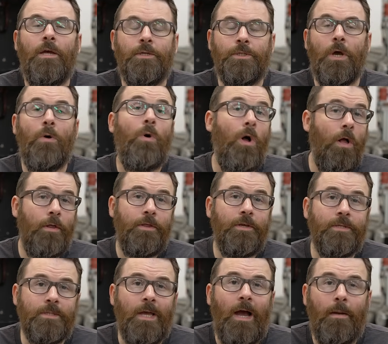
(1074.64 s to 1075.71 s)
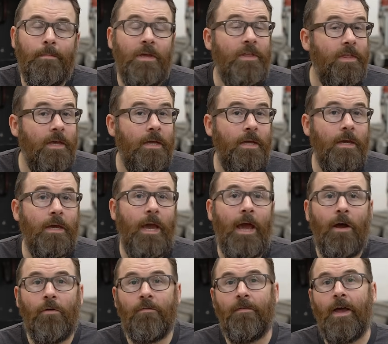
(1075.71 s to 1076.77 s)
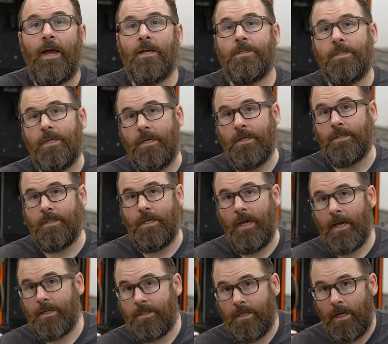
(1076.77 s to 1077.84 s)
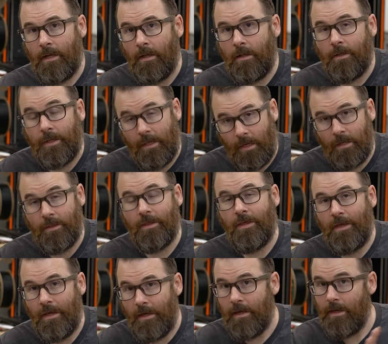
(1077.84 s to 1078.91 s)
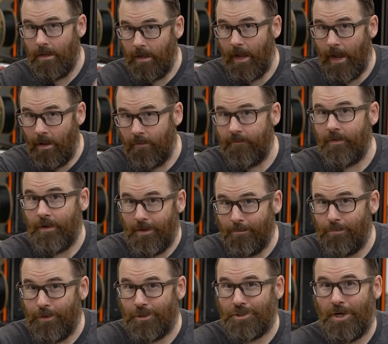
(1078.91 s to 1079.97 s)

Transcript: So all this got me thinking, how fast is the XL in the alpha input